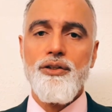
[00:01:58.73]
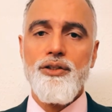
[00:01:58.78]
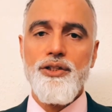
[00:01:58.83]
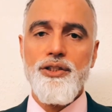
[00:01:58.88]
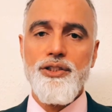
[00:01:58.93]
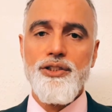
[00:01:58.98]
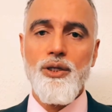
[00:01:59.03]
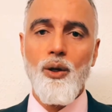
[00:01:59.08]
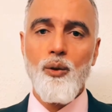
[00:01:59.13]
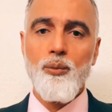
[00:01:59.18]

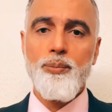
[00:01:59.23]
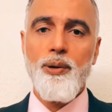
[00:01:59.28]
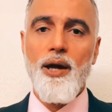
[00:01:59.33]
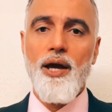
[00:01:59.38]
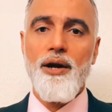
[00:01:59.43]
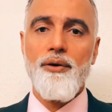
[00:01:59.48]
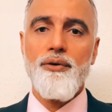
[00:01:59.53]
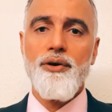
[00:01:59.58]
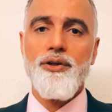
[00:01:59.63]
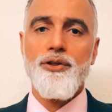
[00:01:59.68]
sole
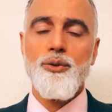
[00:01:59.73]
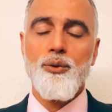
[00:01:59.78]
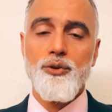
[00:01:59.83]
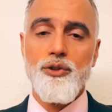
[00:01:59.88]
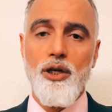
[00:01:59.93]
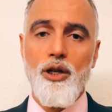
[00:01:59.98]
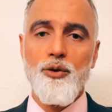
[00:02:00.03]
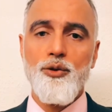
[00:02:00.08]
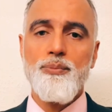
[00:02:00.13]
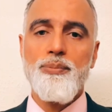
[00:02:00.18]
parent or
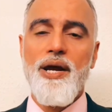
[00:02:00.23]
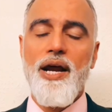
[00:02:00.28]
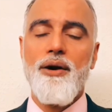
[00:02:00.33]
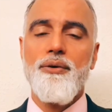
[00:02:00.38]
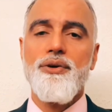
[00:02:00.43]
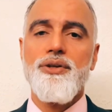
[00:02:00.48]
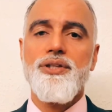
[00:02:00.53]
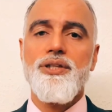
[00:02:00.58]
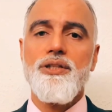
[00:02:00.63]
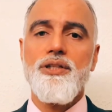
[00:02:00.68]
the lone
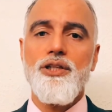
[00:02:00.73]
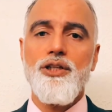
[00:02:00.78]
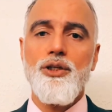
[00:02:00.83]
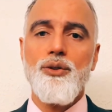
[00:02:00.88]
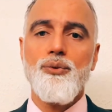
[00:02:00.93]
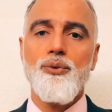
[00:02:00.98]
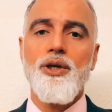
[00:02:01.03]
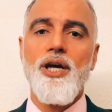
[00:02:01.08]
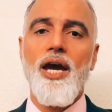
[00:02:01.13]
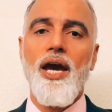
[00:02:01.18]
parent in
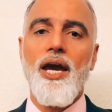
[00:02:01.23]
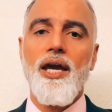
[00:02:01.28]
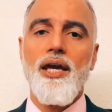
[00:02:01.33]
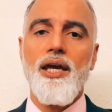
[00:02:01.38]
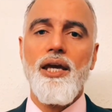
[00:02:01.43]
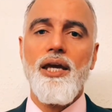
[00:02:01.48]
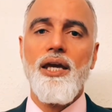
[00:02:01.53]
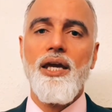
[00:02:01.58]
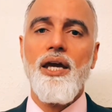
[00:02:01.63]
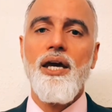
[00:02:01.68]
the
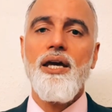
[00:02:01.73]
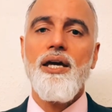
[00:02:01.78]
UK